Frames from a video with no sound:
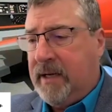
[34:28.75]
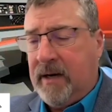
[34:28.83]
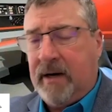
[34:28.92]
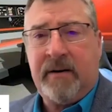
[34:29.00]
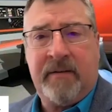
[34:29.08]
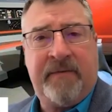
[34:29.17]

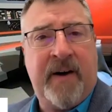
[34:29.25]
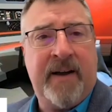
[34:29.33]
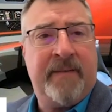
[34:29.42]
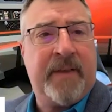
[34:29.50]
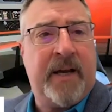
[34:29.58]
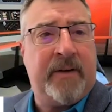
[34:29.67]
under
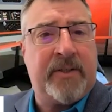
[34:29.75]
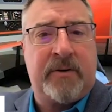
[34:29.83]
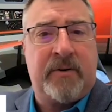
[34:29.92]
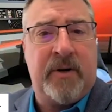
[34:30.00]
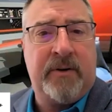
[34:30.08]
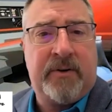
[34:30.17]
five thousand
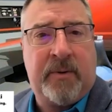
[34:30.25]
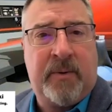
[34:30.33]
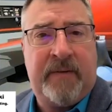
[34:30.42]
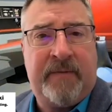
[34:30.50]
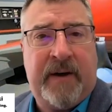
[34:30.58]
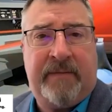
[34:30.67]
or under
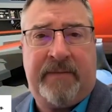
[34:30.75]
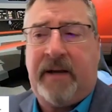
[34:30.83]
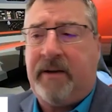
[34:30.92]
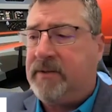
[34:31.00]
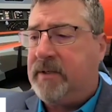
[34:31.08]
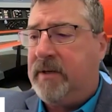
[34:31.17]
twenty-five
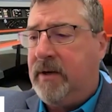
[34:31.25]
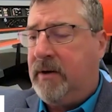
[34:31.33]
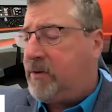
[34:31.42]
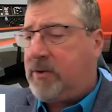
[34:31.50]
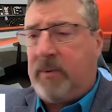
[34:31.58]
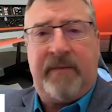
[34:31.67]
thousand or
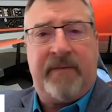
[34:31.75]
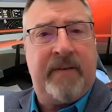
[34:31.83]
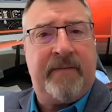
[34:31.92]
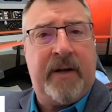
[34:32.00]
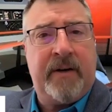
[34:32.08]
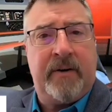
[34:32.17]
twenty-five
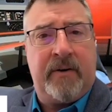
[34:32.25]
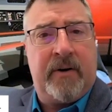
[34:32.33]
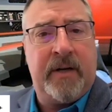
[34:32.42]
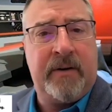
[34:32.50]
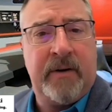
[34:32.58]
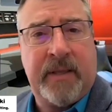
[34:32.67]
hundred or
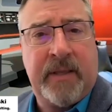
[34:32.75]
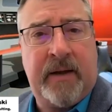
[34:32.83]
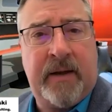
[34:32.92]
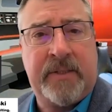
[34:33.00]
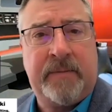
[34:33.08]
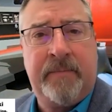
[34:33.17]
under one
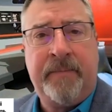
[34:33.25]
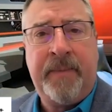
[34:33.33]
thousand,